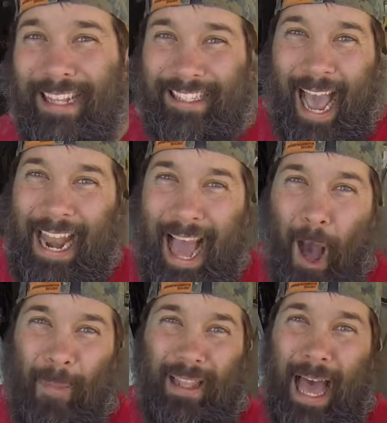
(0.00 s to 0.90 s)
That's kind of
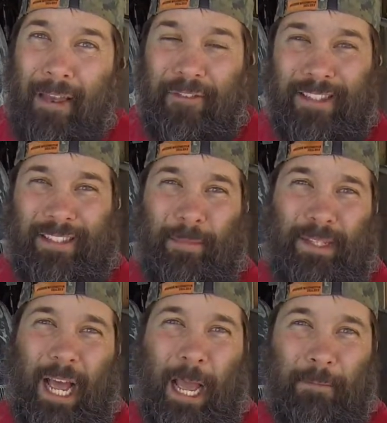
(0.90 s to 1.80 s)
how my life is
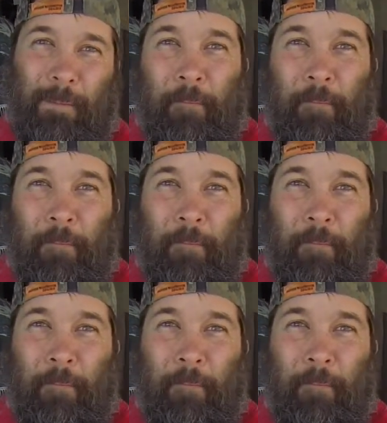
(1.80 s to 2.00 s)
sometimes.